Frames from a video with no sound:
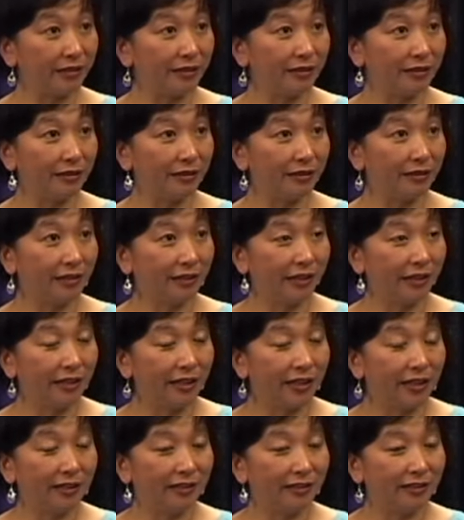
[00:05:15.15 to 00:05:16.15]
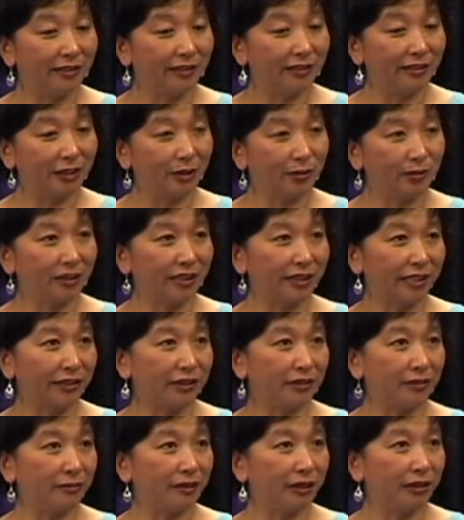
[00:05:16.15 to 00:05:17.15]
And, and the nurses were saying
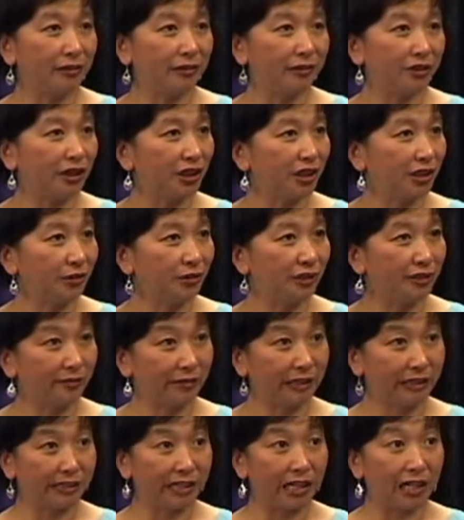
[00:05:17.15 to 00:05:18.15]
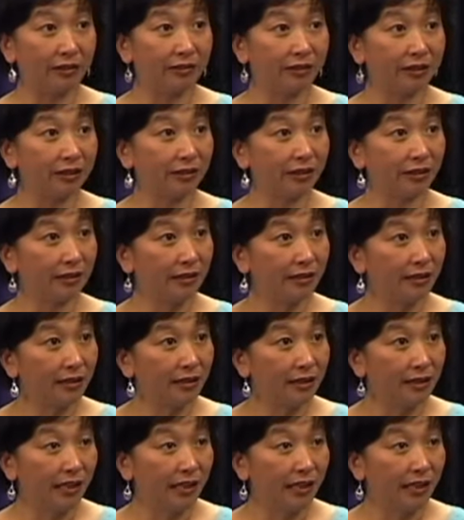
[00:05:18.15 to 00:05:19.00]
to me, oh, she should have had counseling.